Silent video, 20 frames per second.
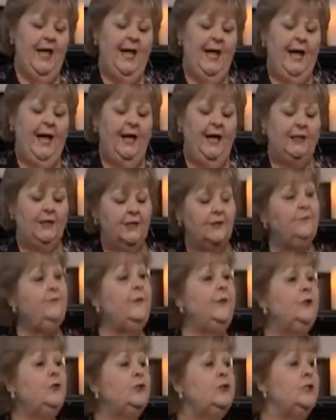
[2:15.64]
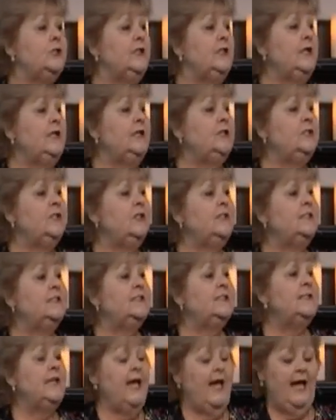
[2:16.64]
Confucian teachings
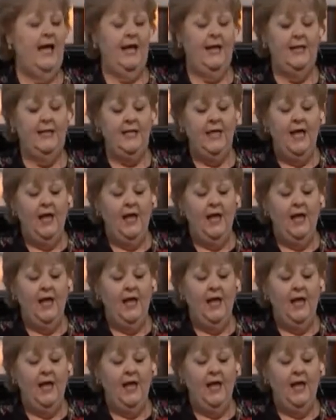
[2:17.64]
say,